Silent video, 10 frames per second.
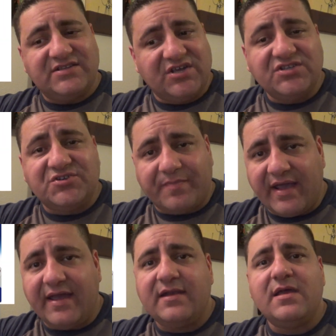in
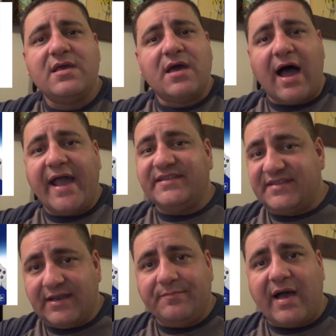Japan. I
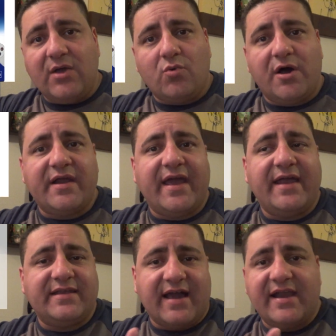did buy one
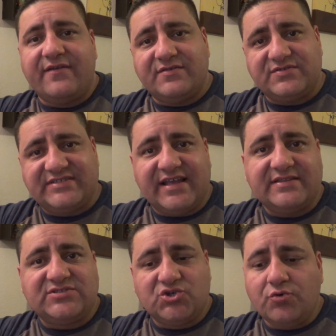and got it
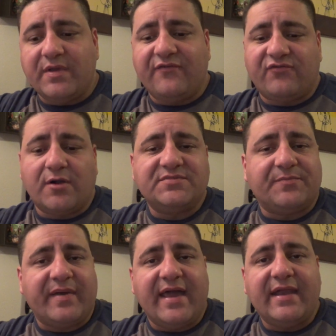sent to me from
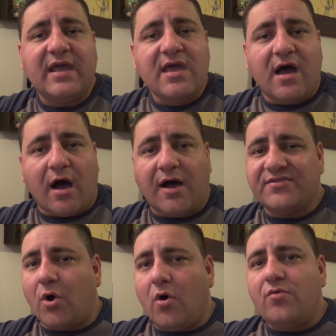Japan.
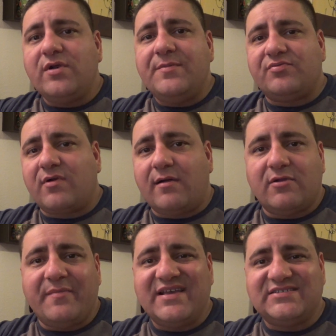The only
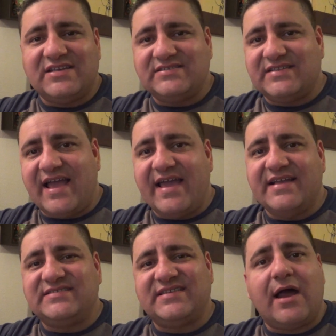problem is that
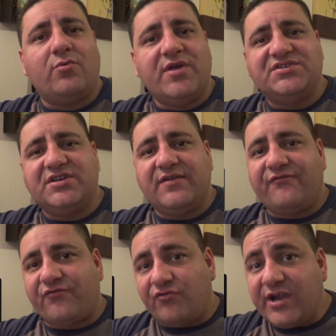it's not region
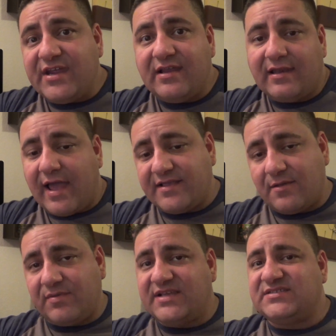free like the
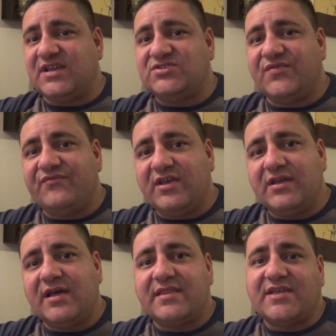PlayStation
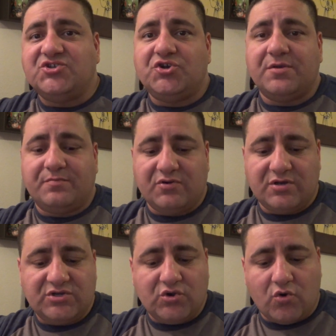Vita, that you can
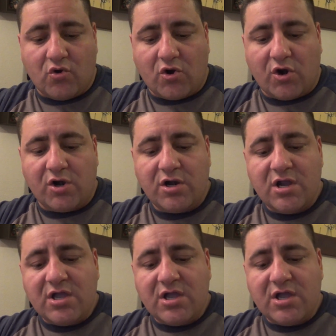put your